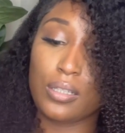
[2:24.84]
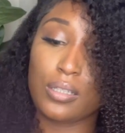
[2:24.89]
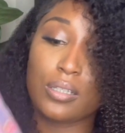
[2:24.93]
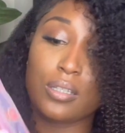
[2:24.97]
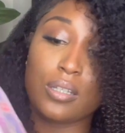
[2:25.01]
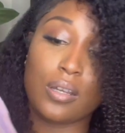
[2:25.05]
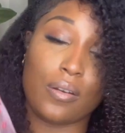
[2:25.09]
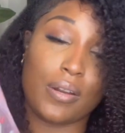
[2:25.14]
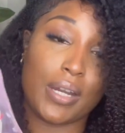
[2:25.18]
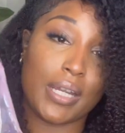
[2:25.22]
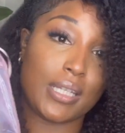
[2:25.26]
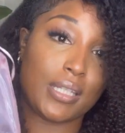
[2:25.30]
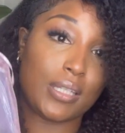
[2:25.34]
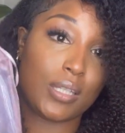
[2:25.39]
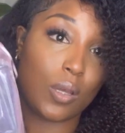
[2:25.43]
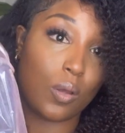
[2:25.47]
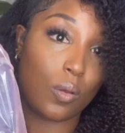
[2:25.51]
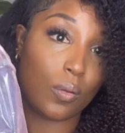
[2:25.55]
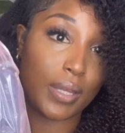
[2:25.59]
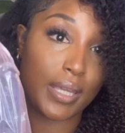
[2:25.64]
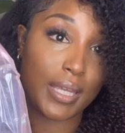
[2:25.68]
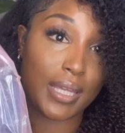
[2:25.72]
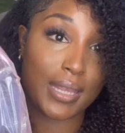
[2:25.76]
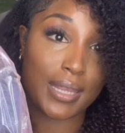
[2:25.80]
All right,
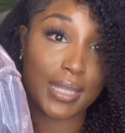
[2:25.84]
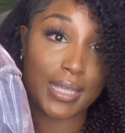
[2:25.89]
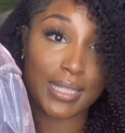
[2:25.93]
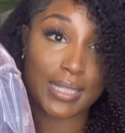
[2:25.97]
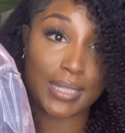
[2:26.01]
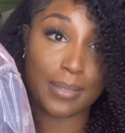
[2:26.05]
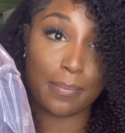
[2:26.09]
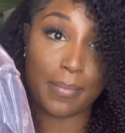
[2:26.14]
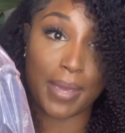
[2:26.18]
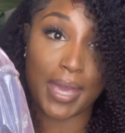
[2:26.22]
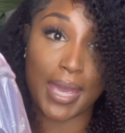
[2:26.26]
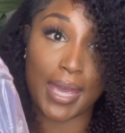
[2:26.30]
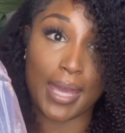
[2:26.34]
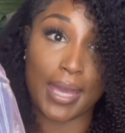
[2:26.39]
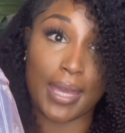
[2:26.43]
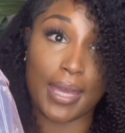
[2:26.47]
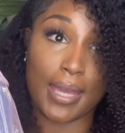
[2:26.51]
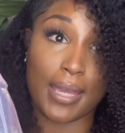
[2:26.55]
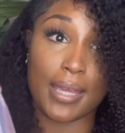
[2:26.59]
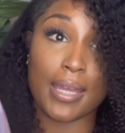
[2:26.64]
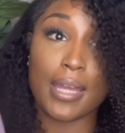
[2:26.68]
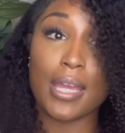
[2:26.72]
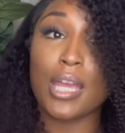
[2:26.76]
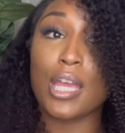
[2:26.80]
so in this
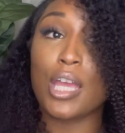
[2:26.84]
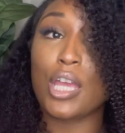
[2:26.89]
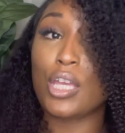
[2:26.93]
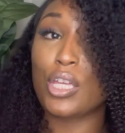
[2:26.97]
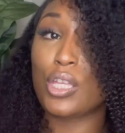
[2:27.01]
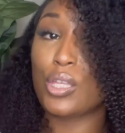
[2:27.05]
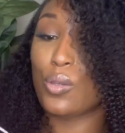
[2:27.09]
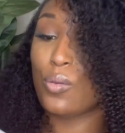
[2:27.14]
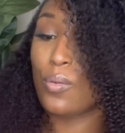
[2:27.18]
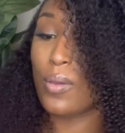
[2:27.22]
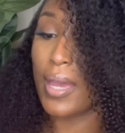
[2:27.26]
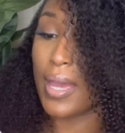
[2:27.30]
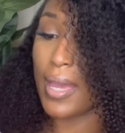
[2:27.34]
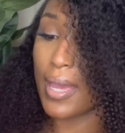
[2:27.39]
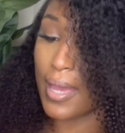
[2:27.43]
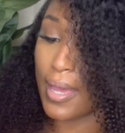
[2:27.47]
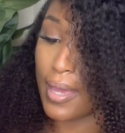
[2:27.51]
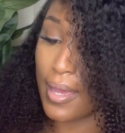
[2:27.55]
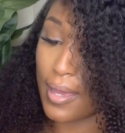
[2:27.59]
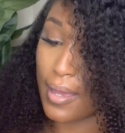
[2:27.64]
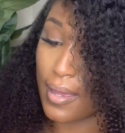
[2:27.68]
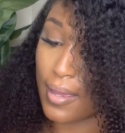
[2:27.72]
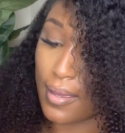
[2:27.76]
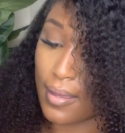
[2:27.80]
bag, you
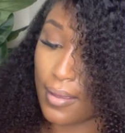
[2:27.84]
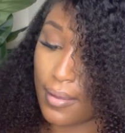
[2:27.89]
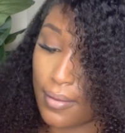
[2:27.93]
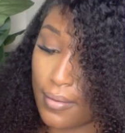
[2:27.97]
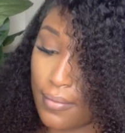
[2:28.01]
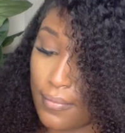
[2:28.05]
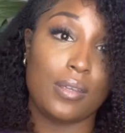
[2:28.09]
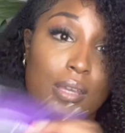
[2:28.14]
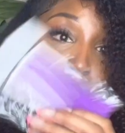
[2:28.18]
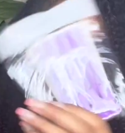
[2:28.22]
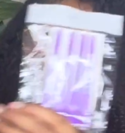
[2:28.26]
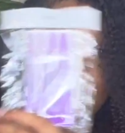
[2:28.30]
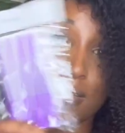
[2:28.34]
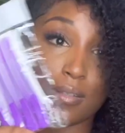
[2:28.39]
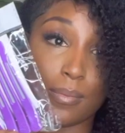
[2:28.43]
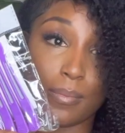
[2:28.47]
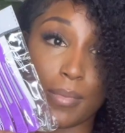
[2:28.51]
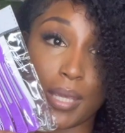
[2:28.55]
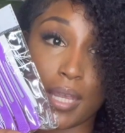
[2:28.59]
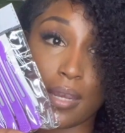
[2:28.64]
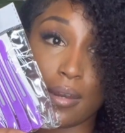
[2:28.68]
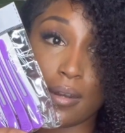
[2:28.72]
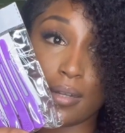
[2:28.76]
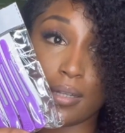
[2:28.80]
have some
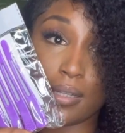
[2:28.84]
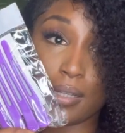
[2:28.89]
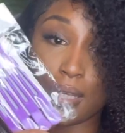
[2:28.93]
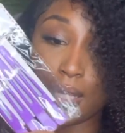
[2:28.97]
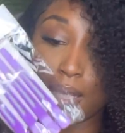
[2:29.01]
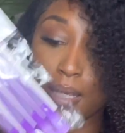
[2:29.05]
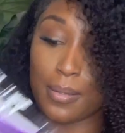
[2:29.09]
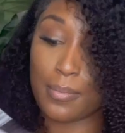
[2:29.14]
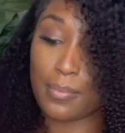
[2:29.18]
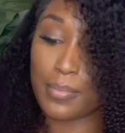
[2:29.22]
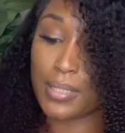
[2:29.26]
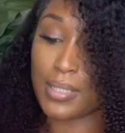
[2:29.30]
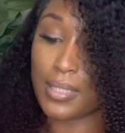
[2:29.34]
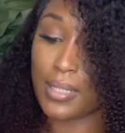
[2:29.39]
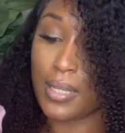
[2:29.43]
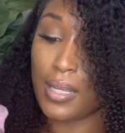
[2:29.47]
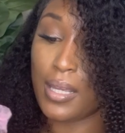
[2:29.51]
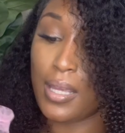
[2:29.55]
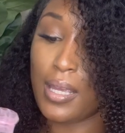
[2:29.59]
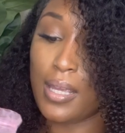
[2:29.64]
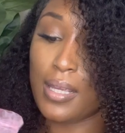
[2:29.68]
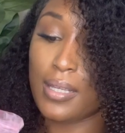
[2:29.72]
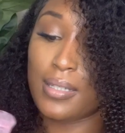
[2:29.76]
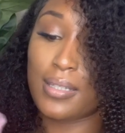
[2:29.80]
hair clamps,
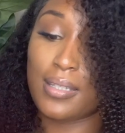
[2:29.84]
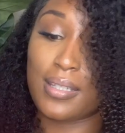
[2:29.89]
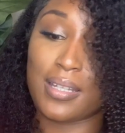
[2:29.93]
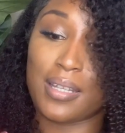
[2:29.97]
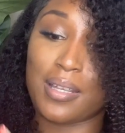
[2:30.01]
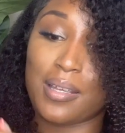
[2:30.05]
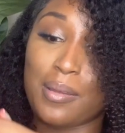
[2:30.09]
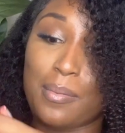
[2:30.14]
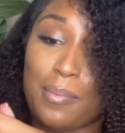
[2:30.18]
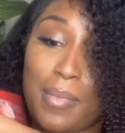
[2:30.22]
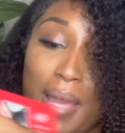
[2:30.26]
some